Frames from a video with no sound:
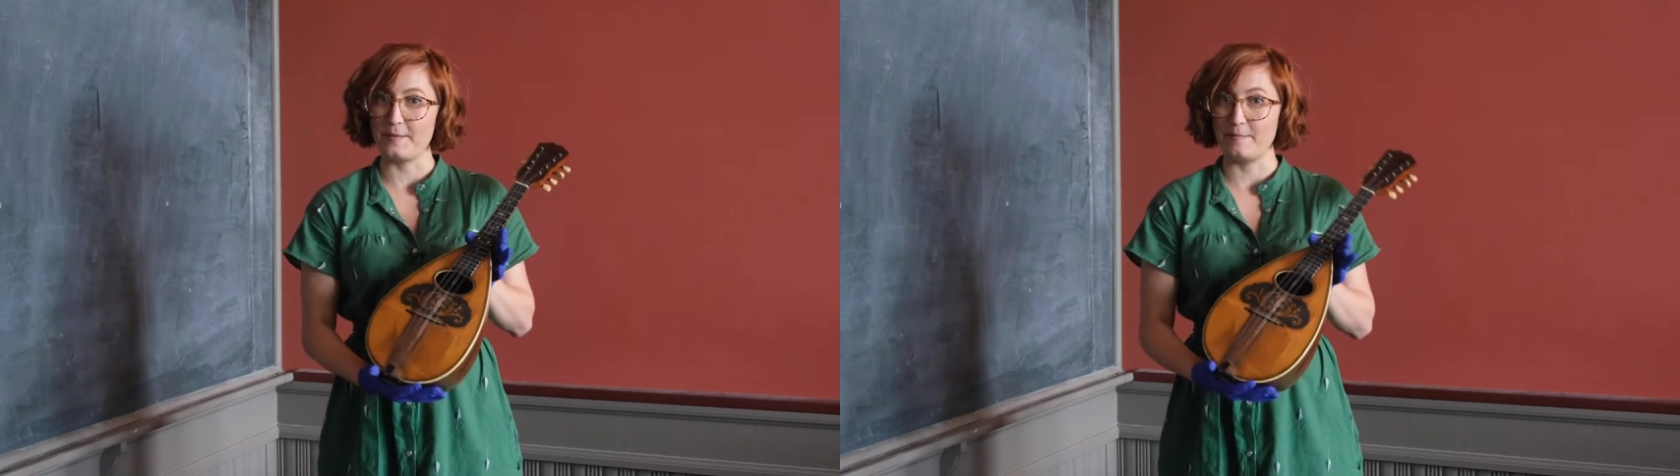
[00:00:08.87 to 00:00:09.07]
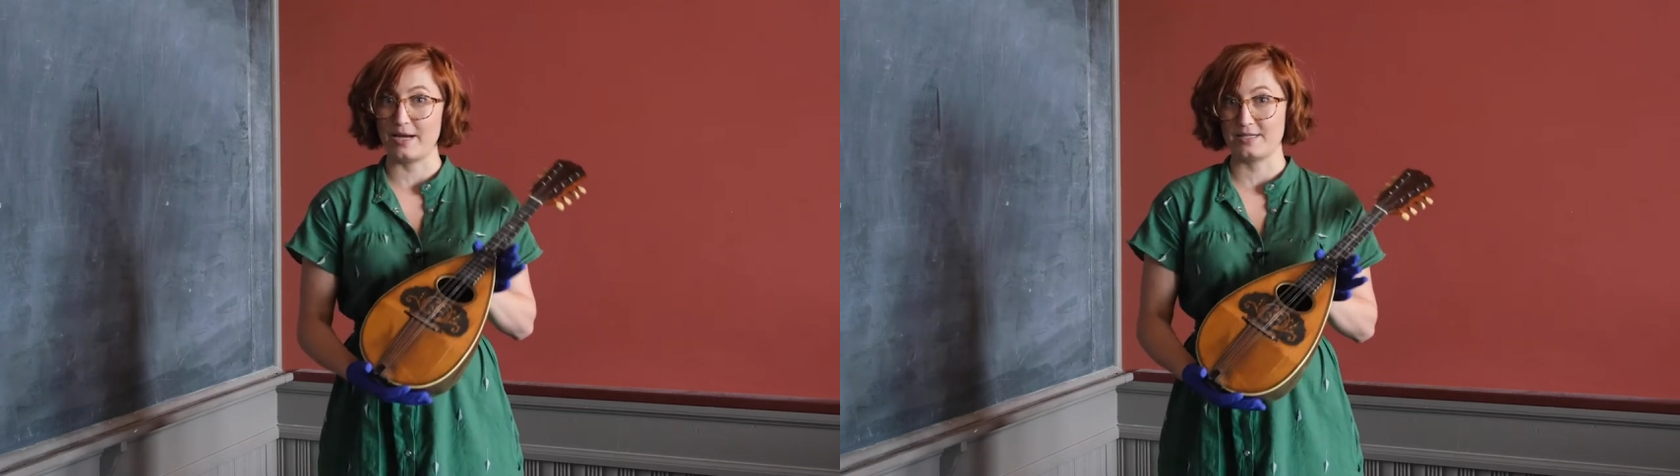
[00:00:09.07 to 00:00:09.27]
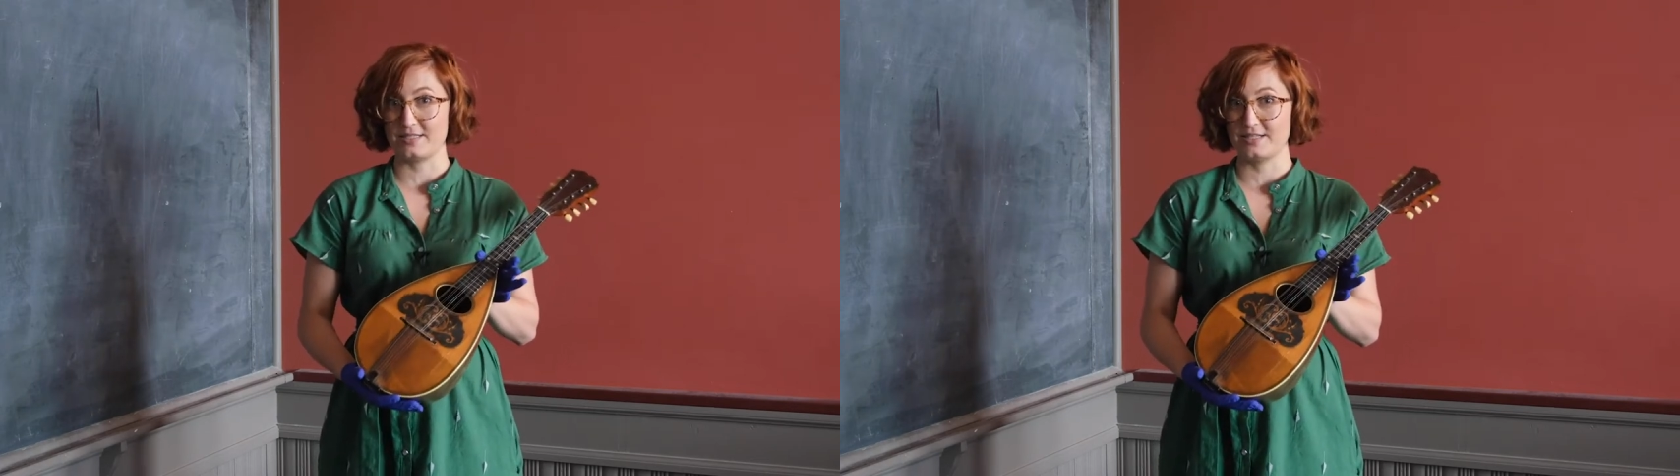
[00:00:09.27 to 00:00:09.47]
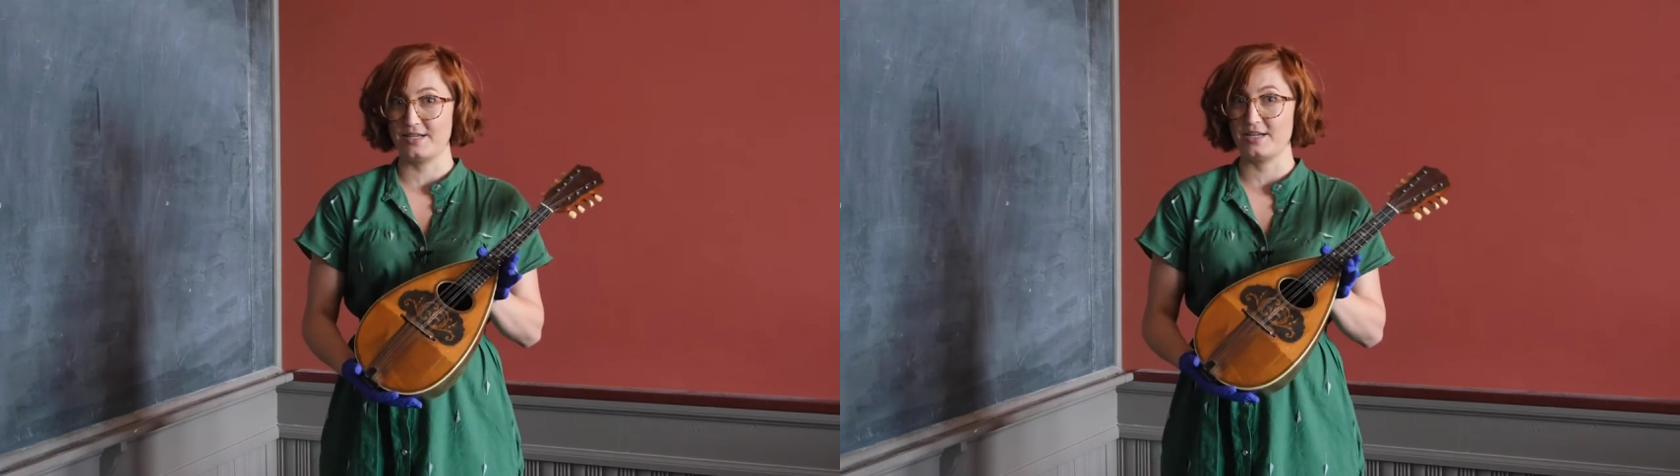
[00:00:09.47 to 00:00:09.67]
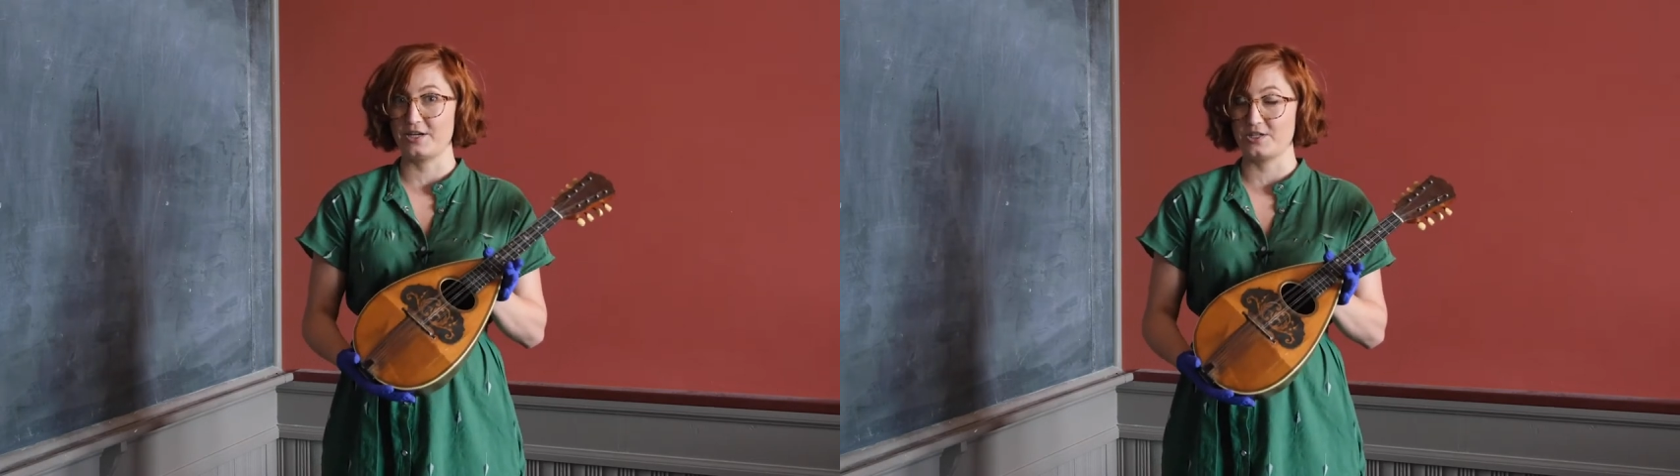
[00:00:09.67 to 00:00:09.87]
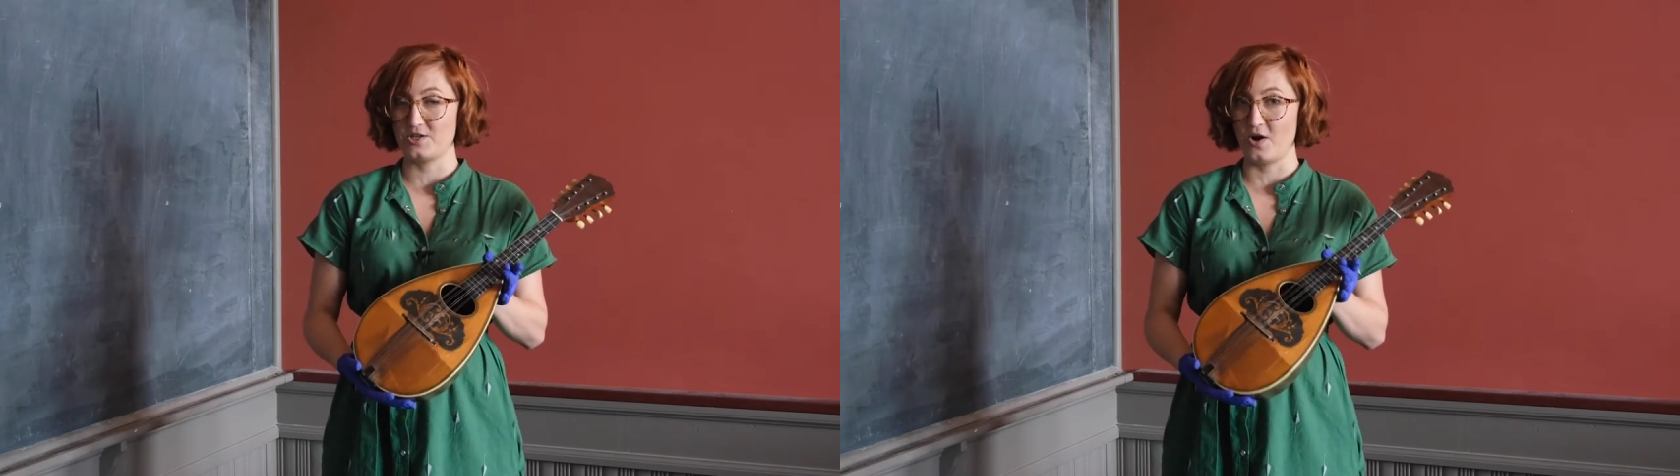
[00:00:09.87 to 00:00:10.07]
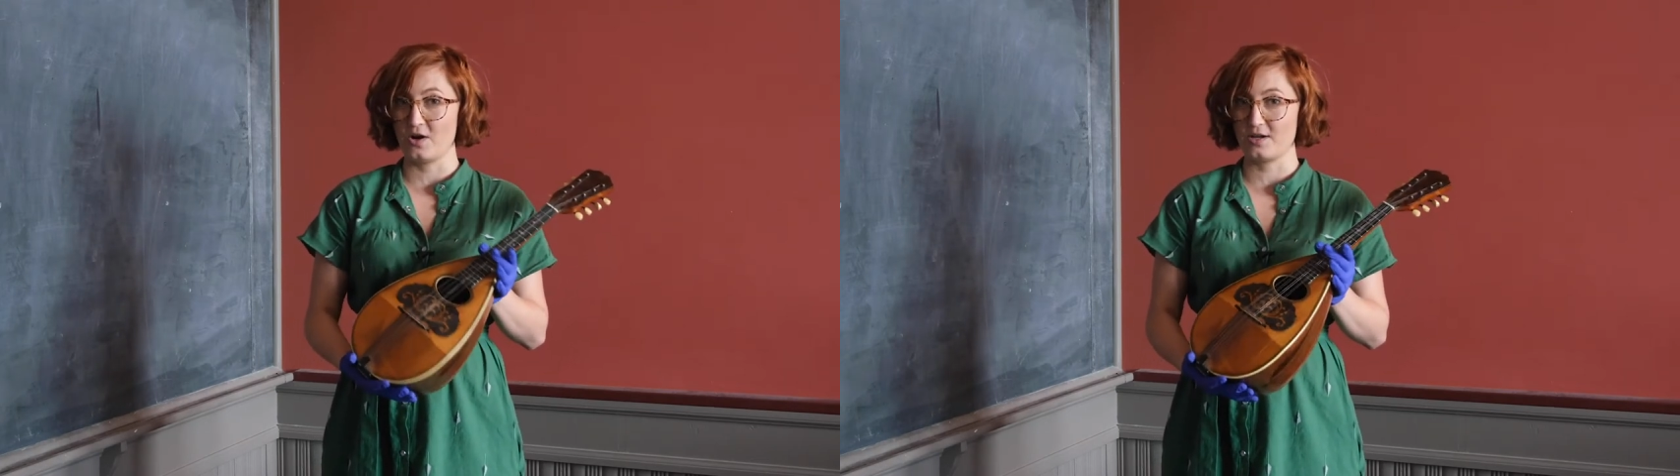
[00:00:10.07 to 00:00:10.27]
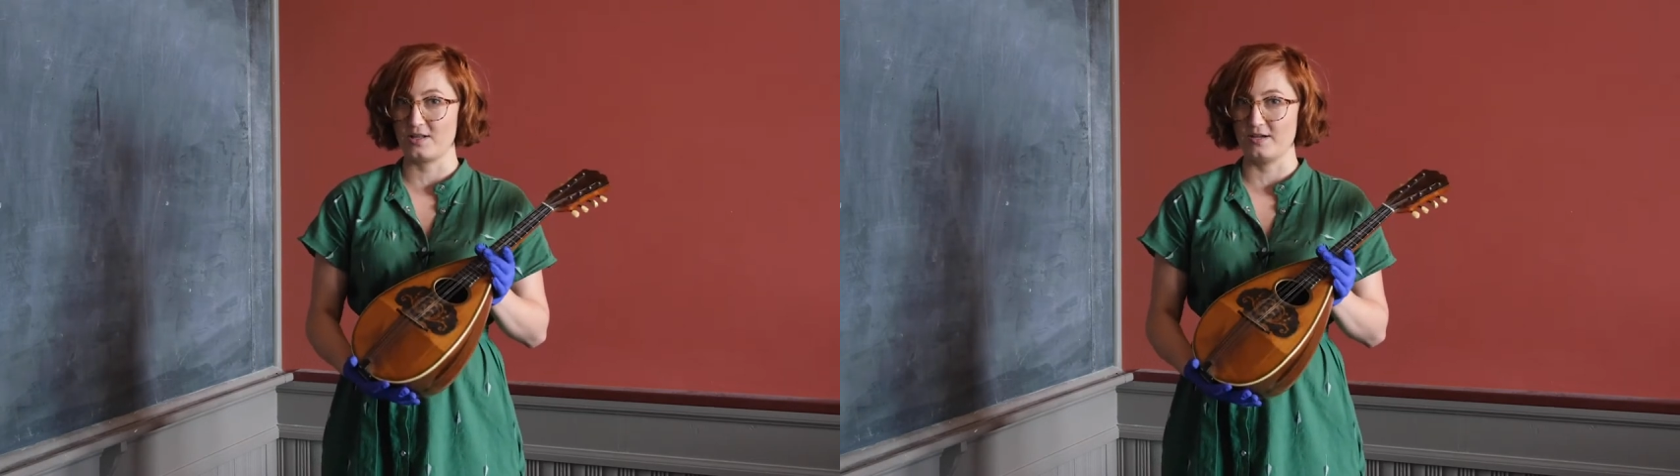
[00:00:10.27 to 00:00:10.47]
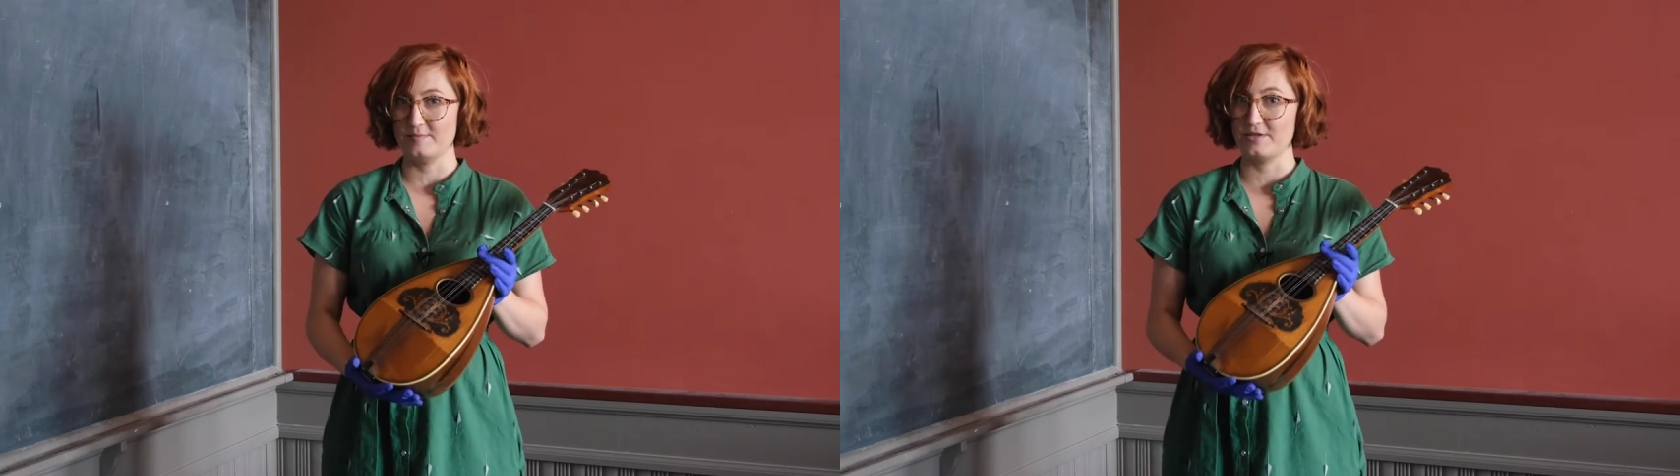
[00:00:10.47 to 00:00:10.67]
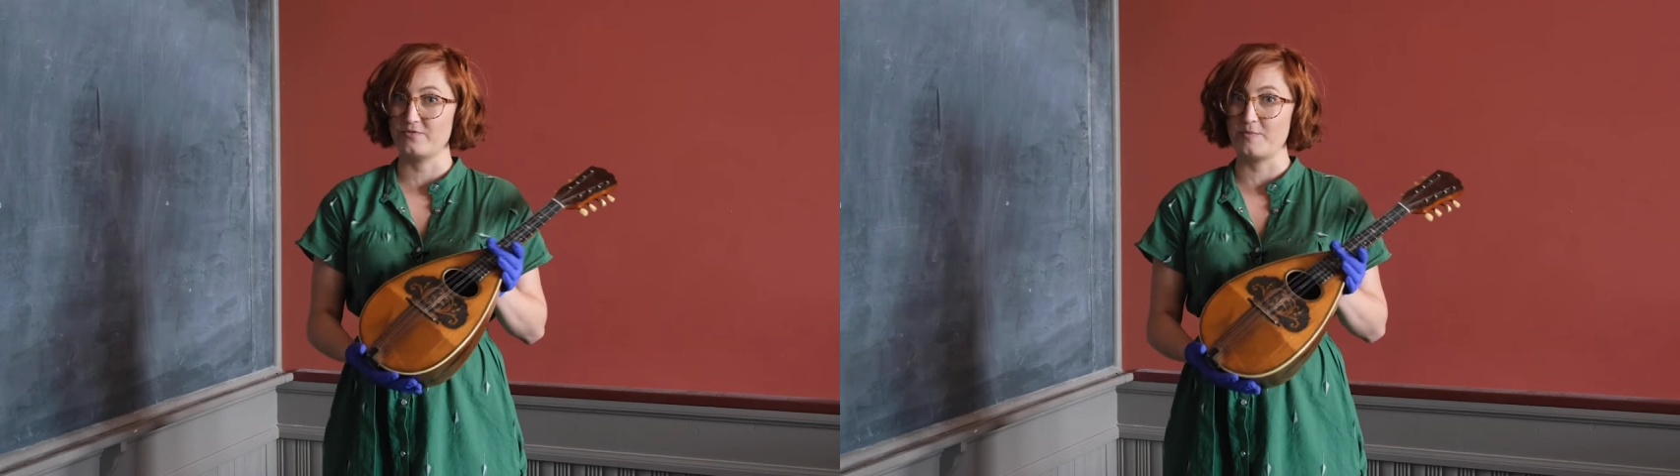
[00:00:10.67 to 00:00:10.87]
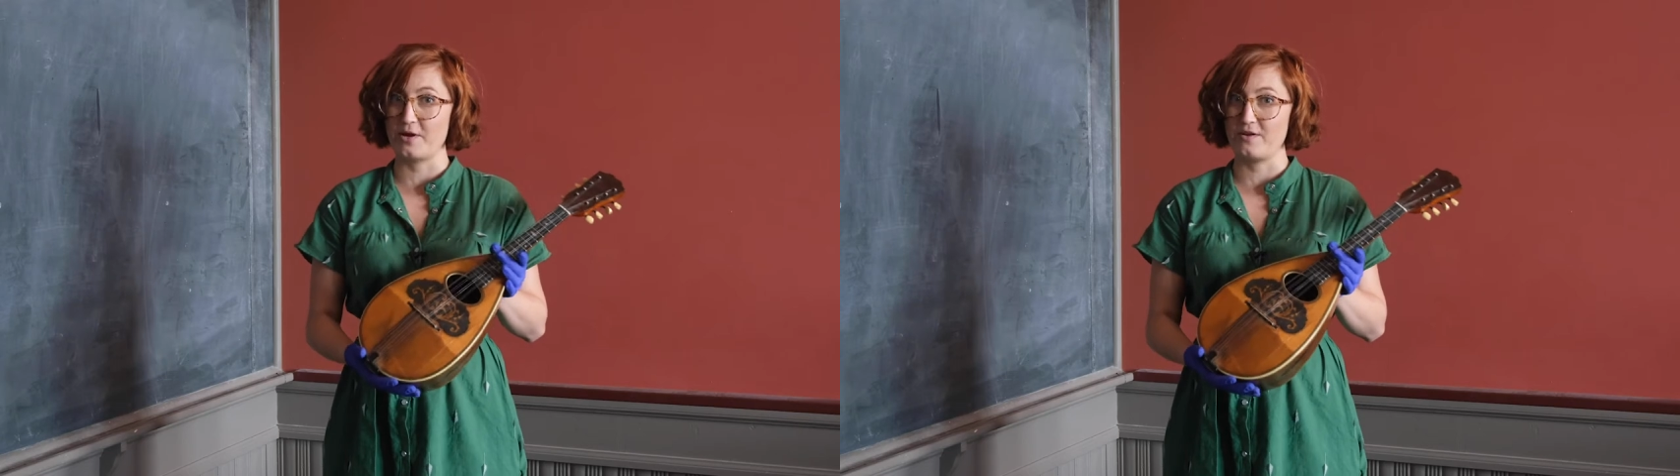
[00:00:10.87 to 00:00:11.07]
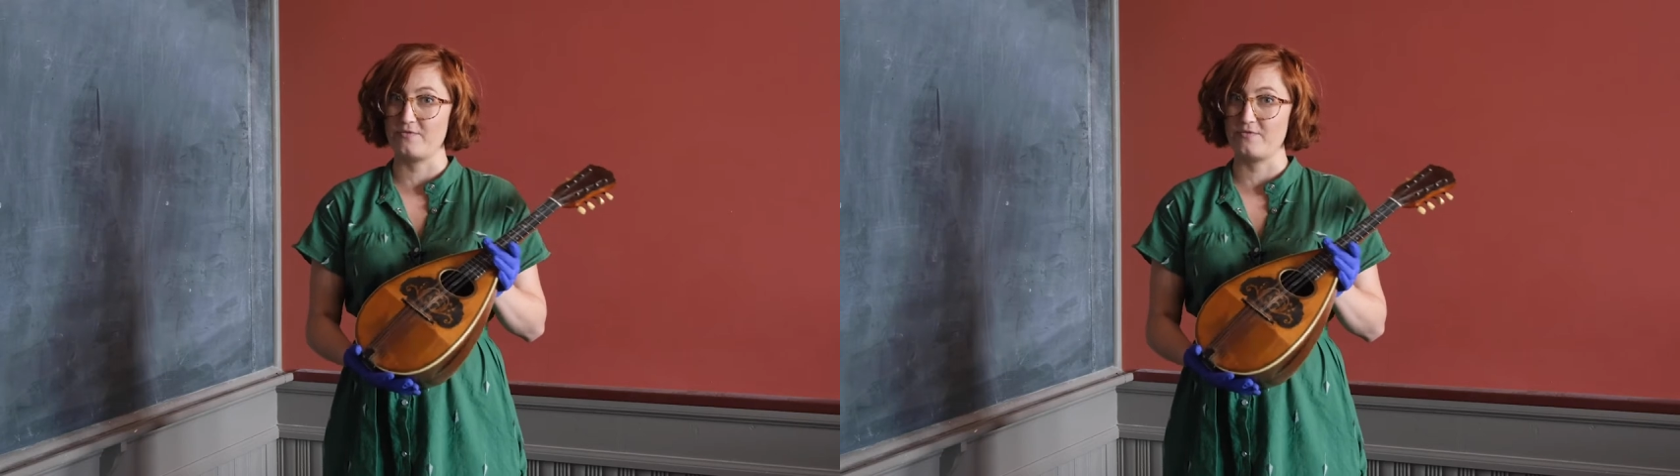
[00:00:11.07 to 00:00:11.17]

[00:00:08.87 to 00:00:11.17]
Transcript: Mandolin and Guitar Club of Barre,